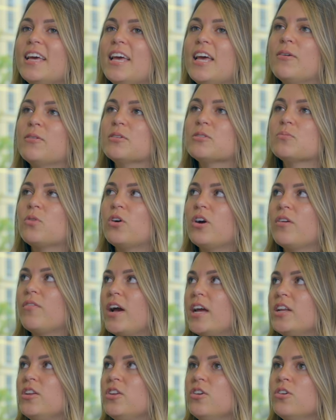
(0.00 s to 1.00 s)
it was more of
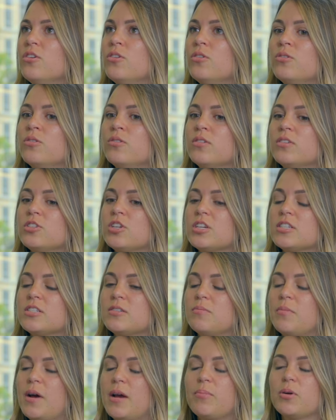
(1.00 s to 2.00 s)
i knew
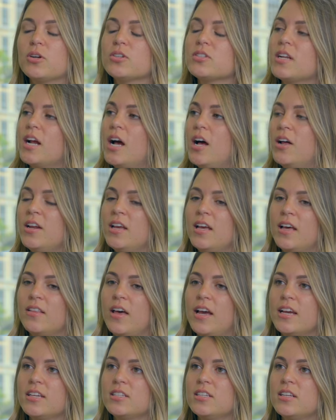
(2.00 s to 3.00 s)
just my personality i
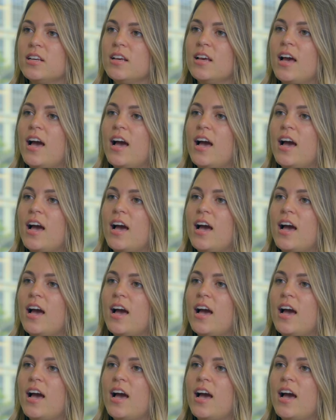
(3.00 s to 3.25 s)
liked